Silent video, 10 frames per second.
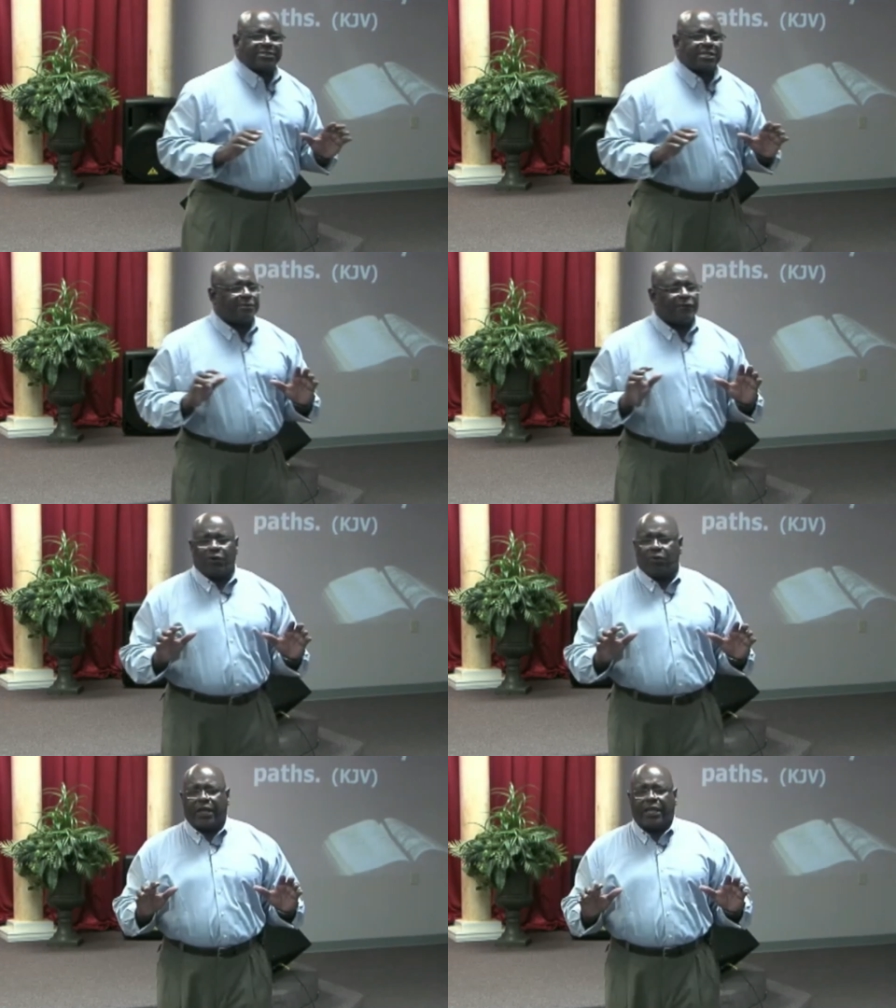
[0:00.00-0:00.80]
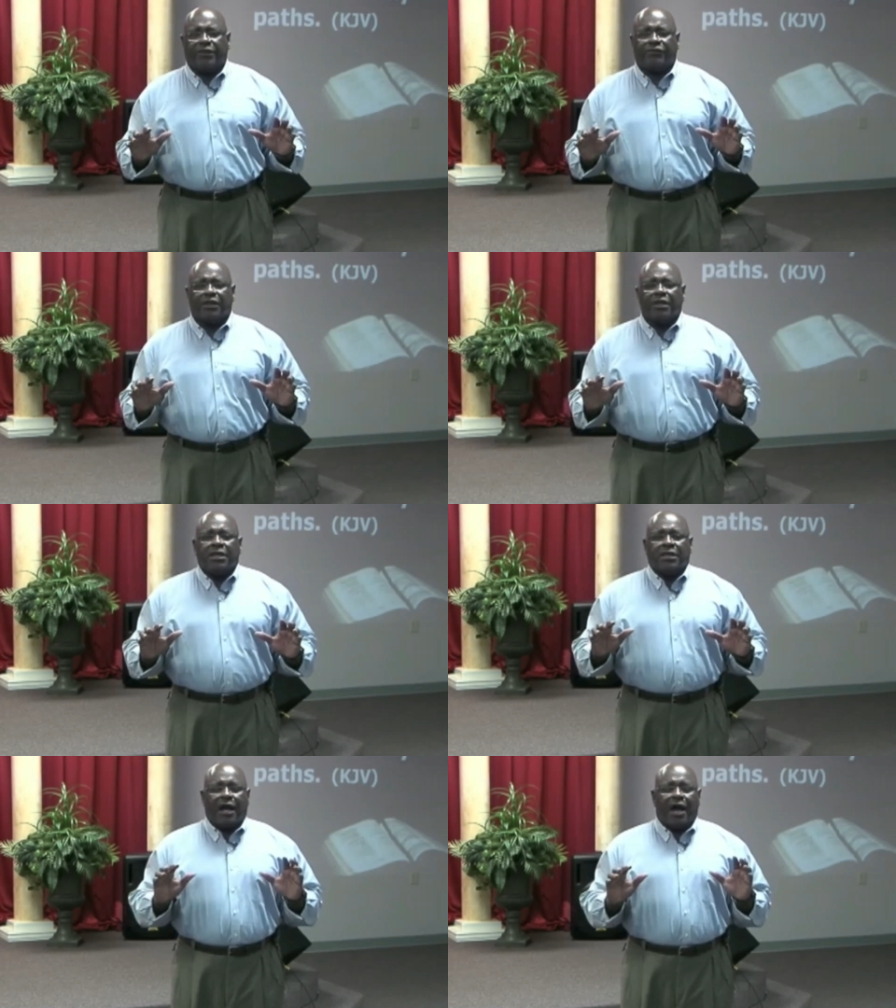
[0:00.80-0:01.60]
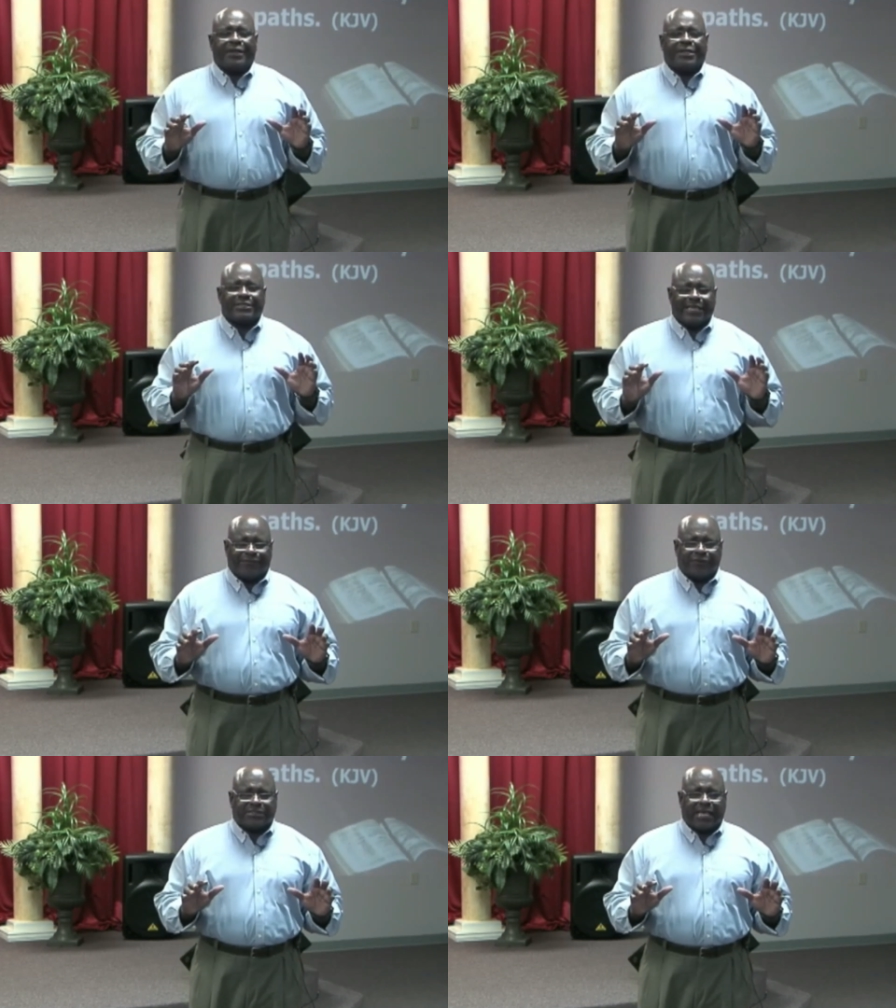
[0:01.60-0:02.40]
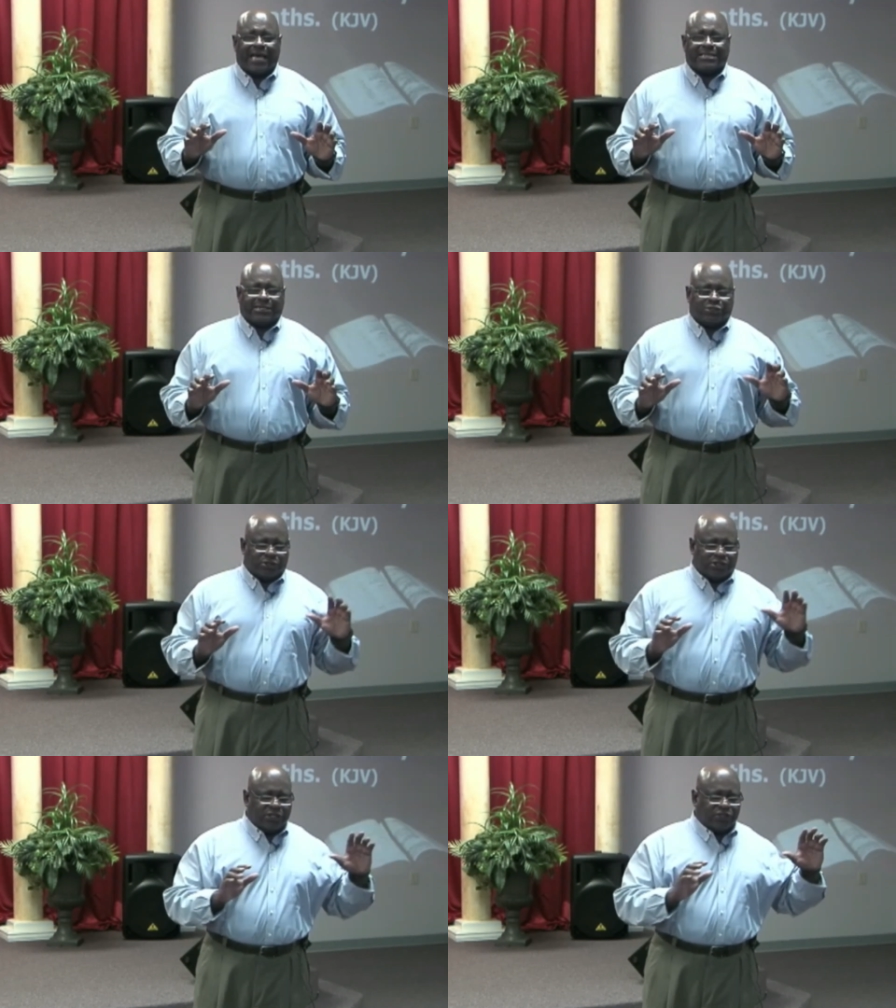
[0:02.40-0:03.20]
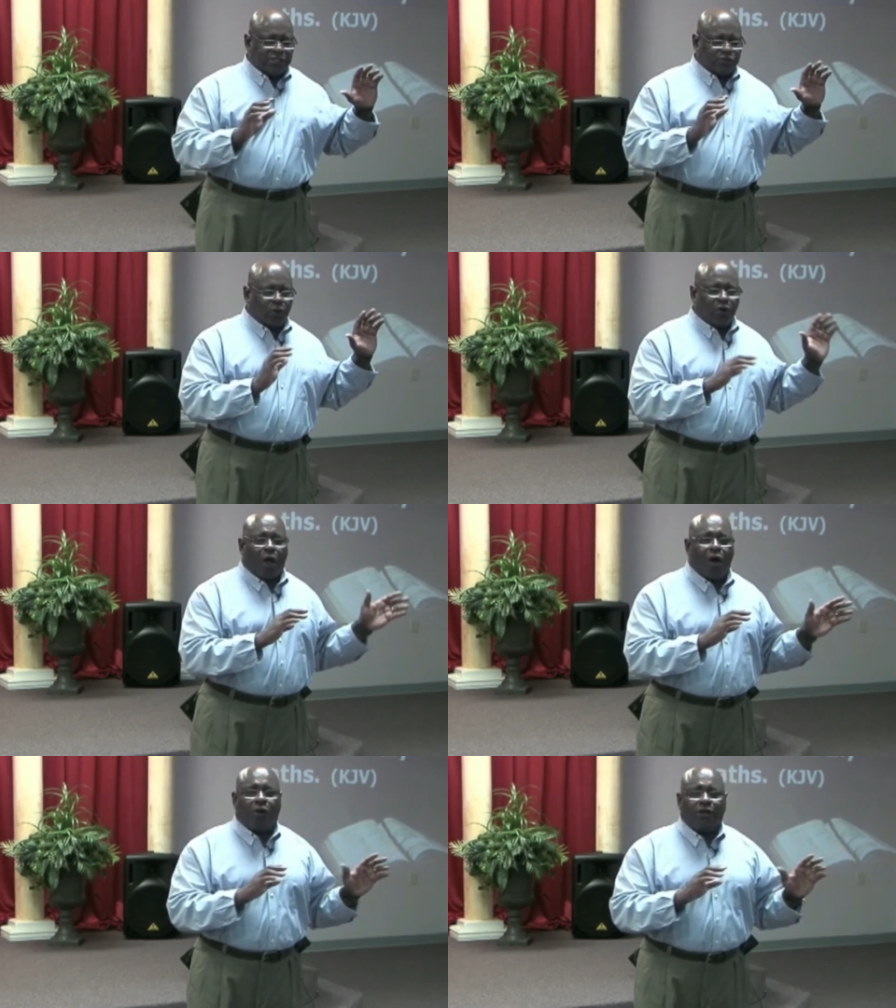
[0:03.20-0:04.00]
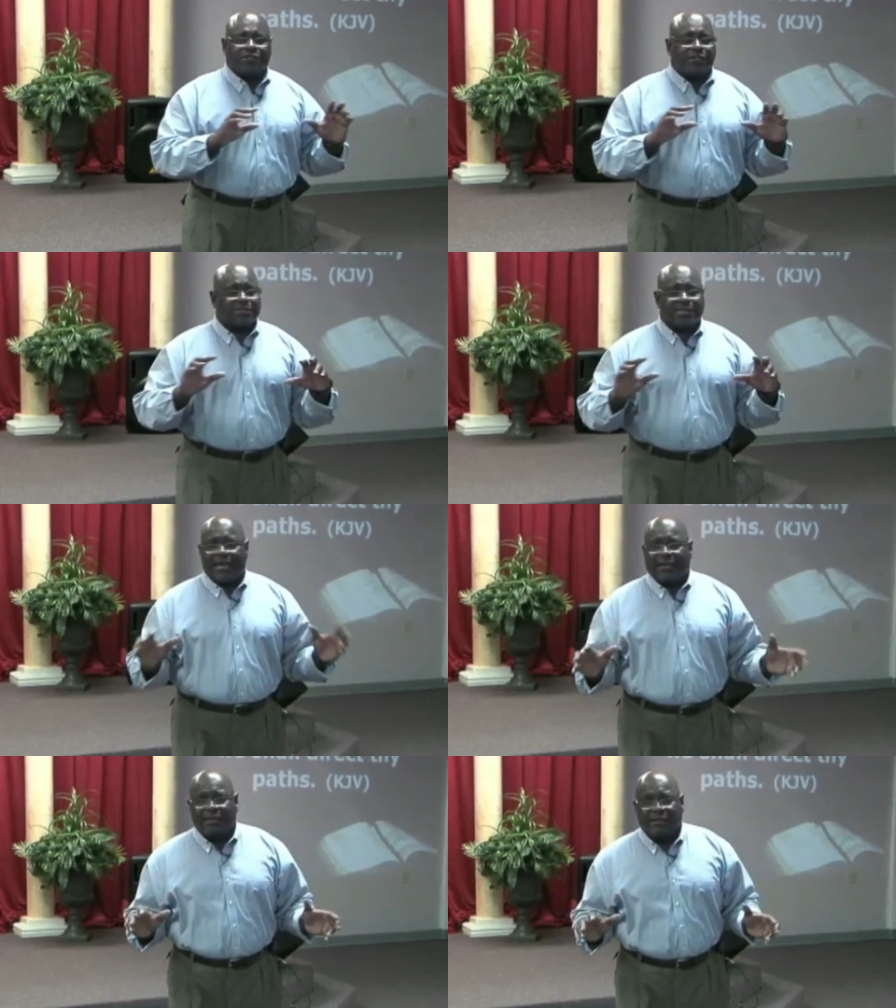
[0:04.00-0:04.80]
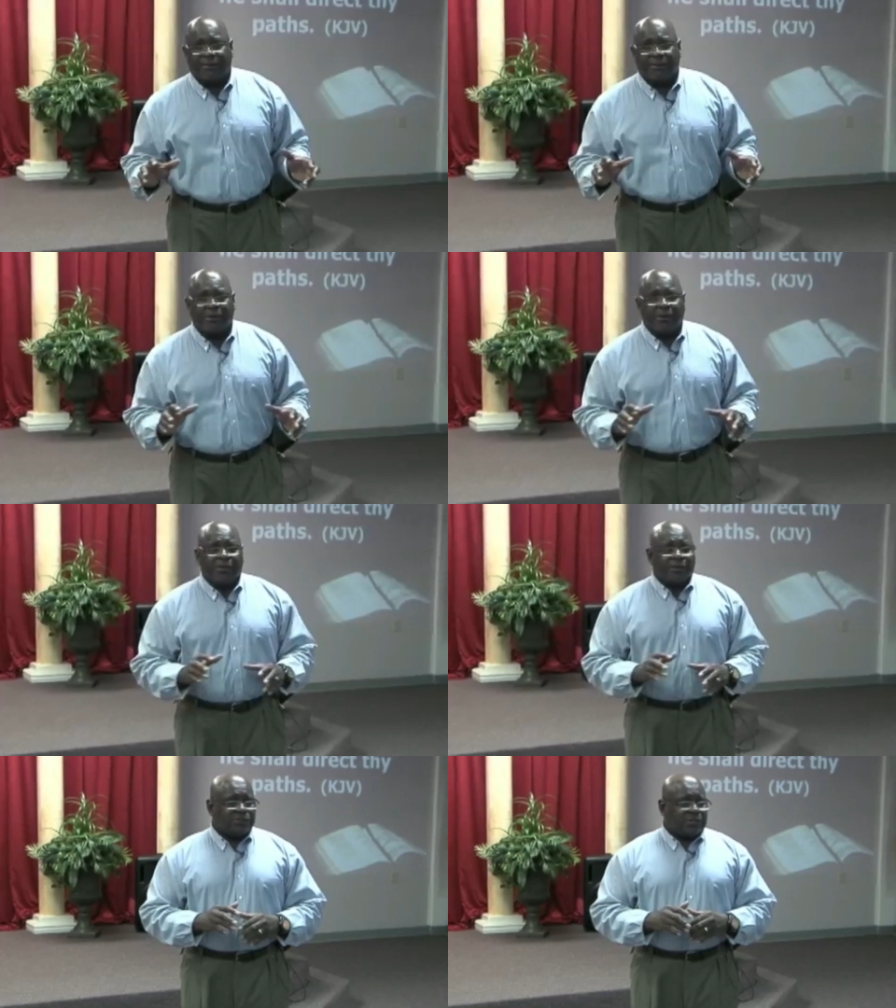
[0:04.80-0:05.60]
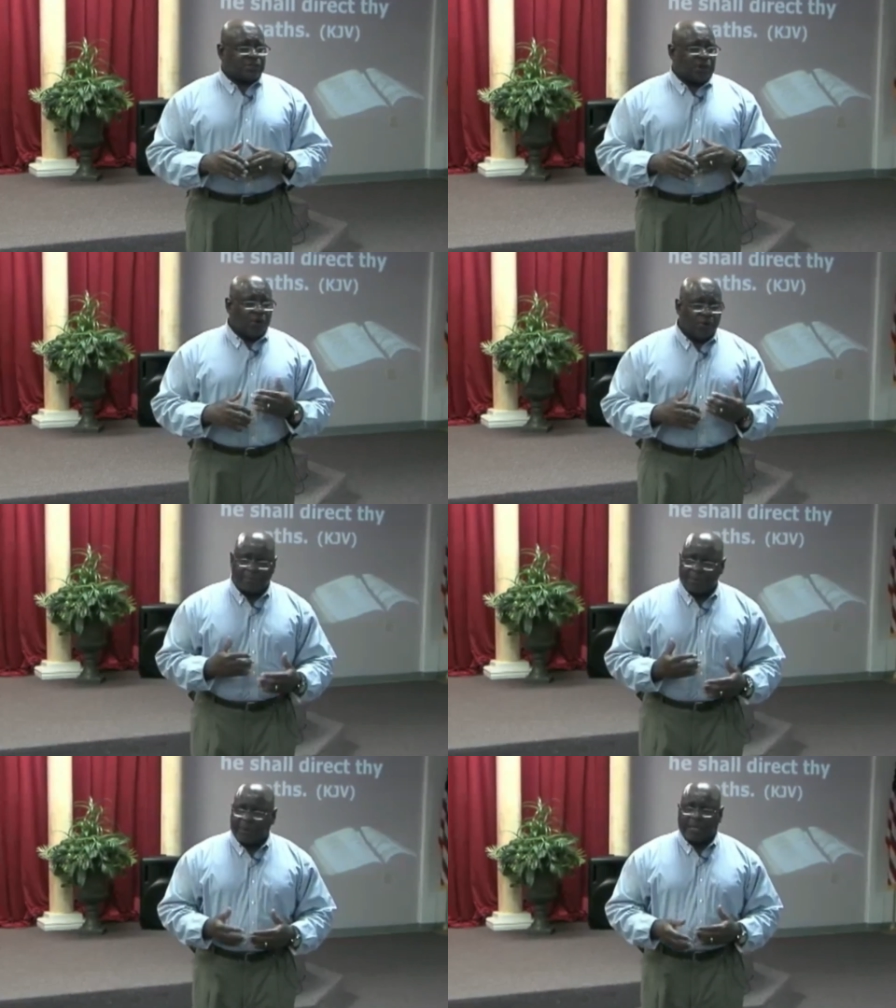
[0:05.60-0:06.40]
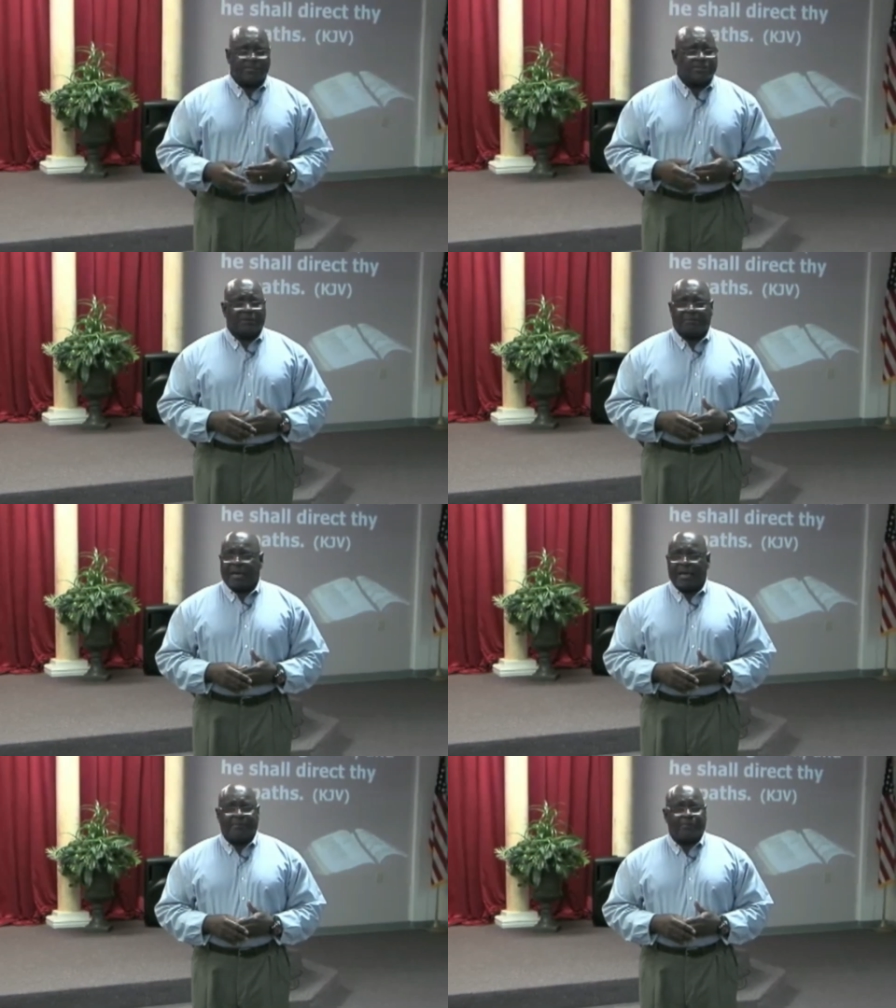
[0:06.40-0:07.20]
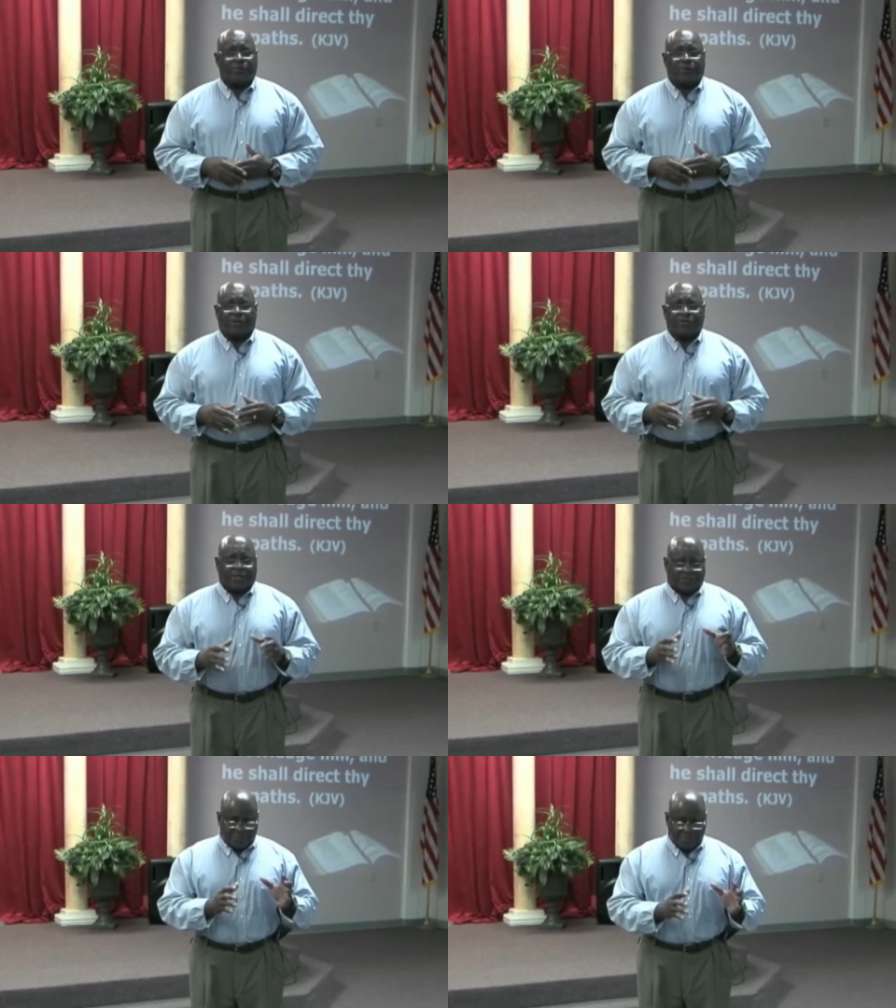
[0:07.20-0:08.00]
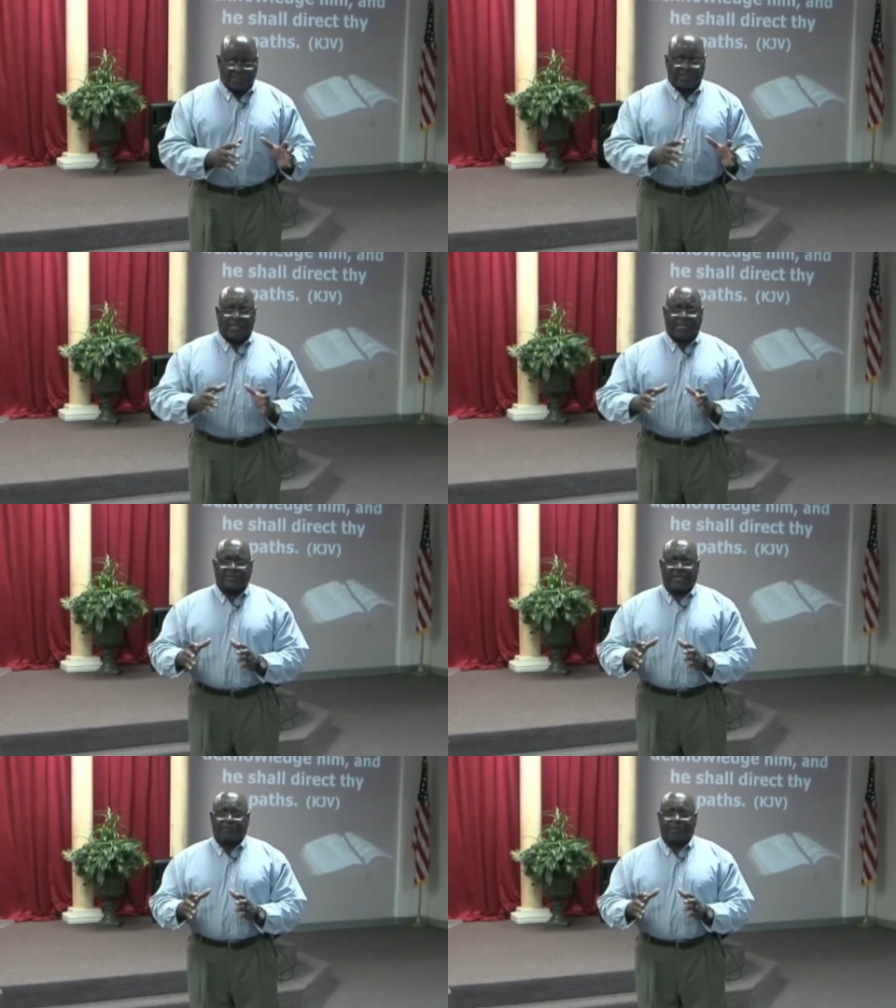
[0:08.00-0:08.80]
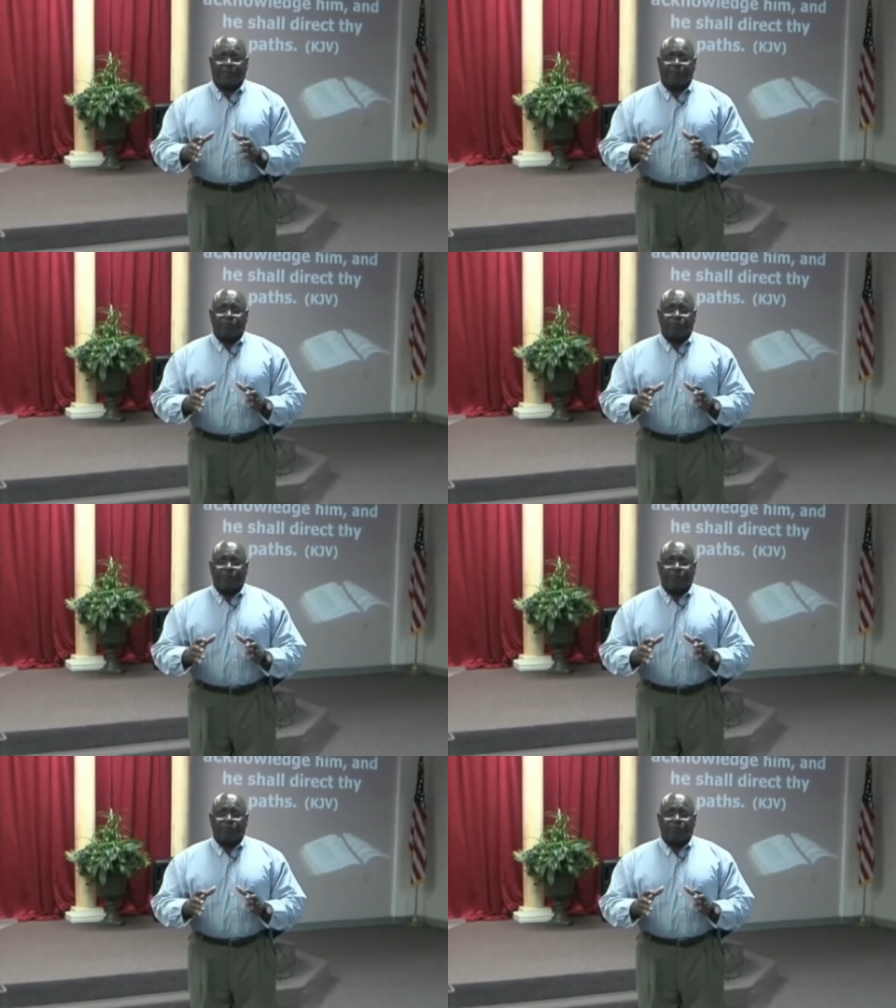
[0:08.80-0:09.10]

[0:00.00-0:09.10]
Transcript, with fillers: some of your ways. God is emphasizing this word all is just not in here just to hold up the pages of the Bible or just to be saying something.